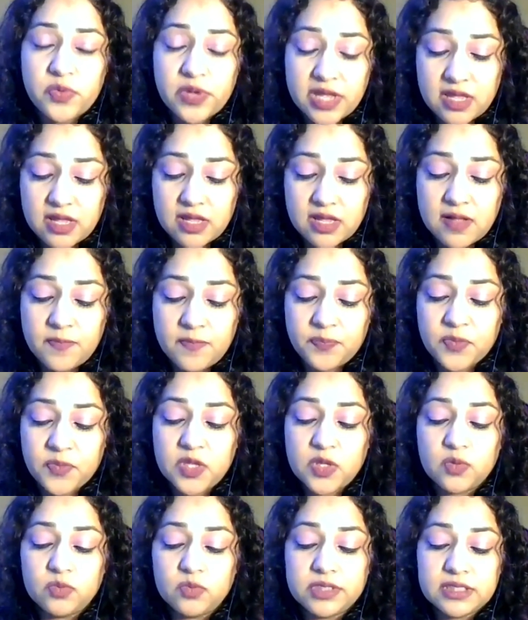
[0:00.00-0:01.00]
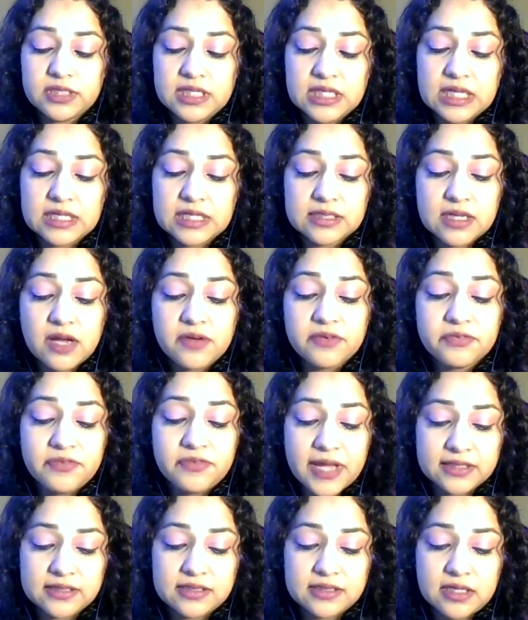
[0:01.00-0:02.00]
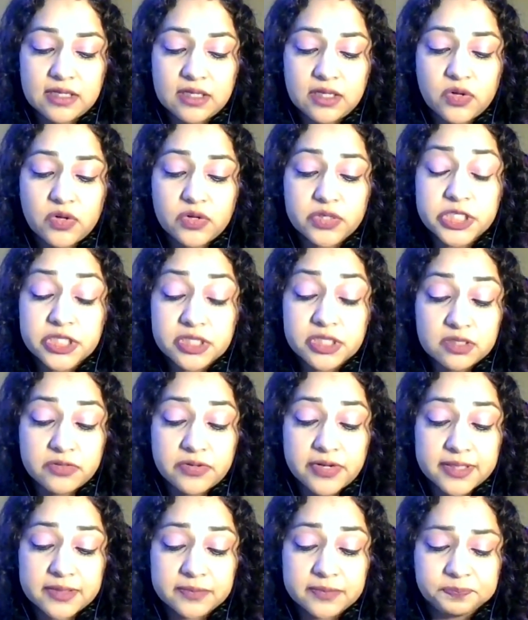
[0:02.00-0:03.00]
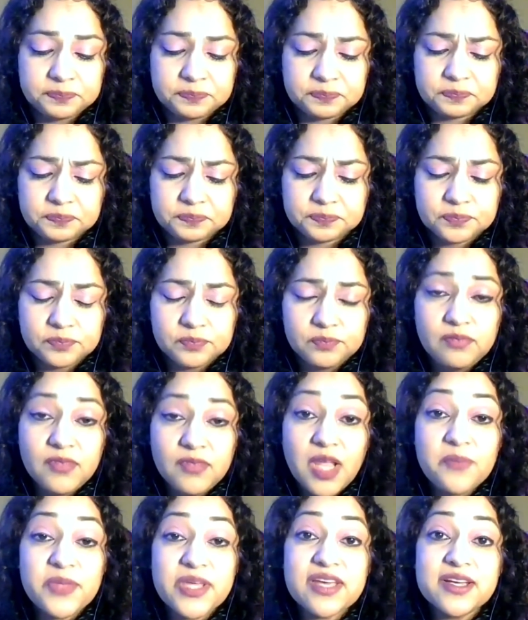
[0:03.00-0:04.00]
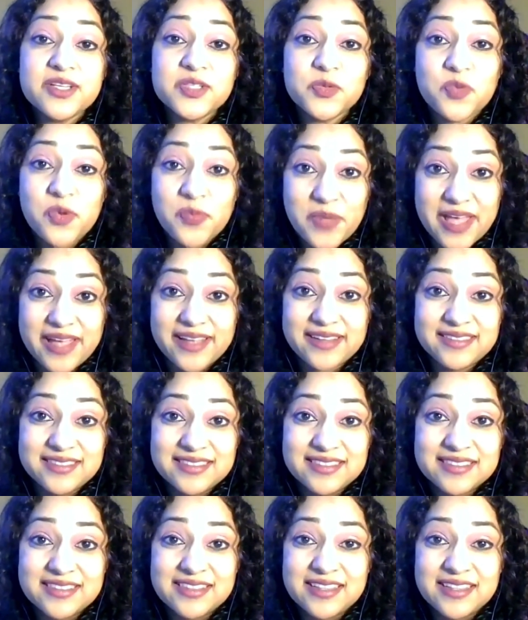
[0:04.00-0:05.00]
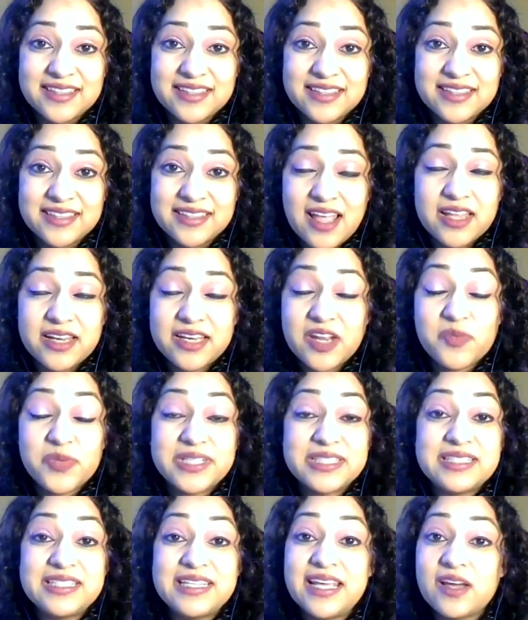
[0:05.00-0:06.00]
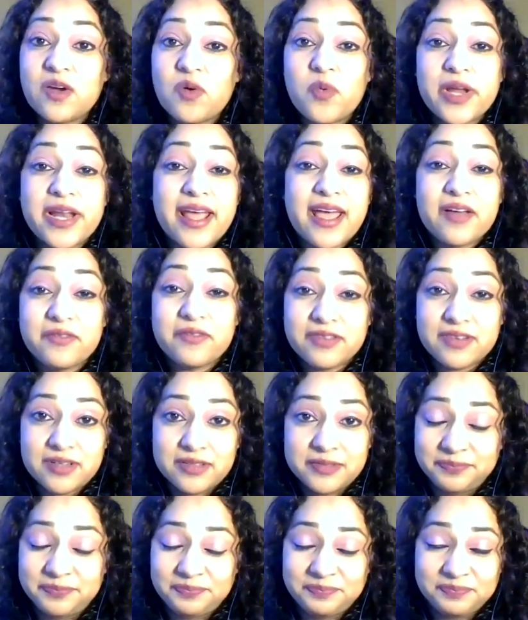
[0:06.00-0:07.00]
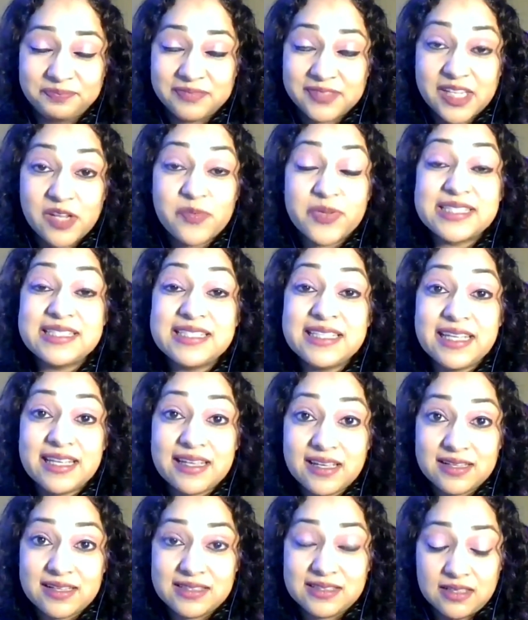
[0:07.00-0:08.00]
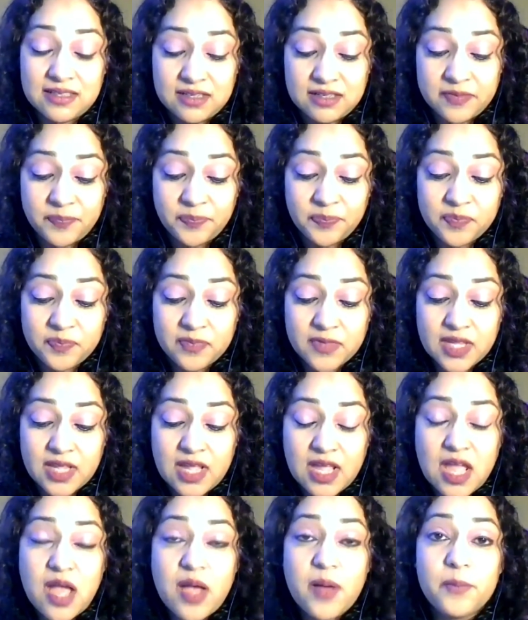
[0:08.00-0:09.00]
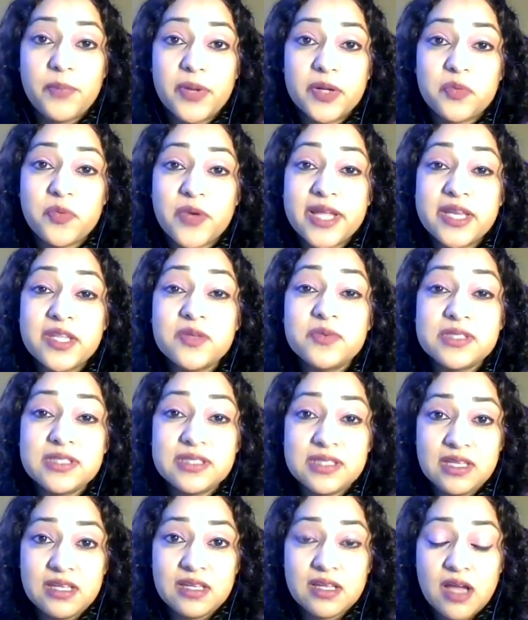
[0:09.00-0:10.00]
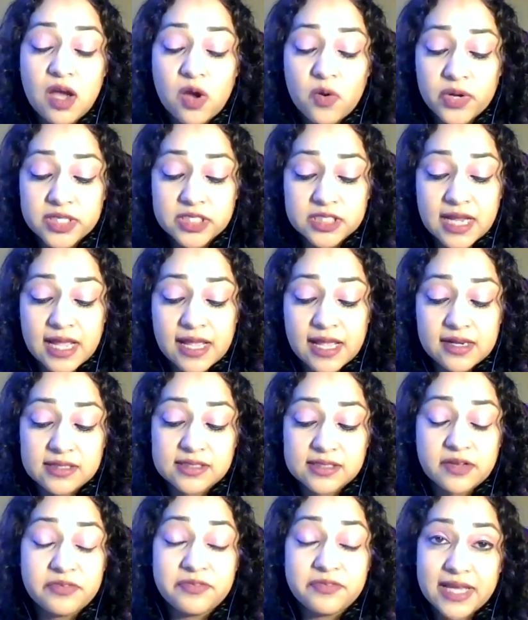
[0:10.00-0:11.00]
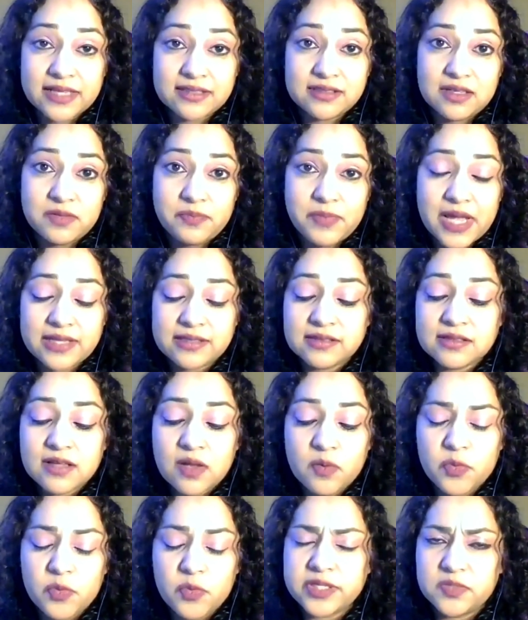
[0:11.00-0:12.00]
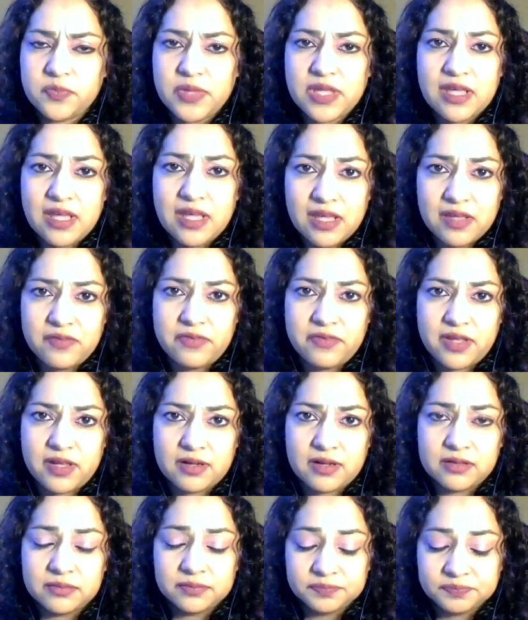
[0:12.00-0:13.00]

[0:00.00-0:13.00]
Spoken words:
where you see it affecting your children. Because women, they will take whatever, they will take it. But when you see how a child is affected by someone's behavior,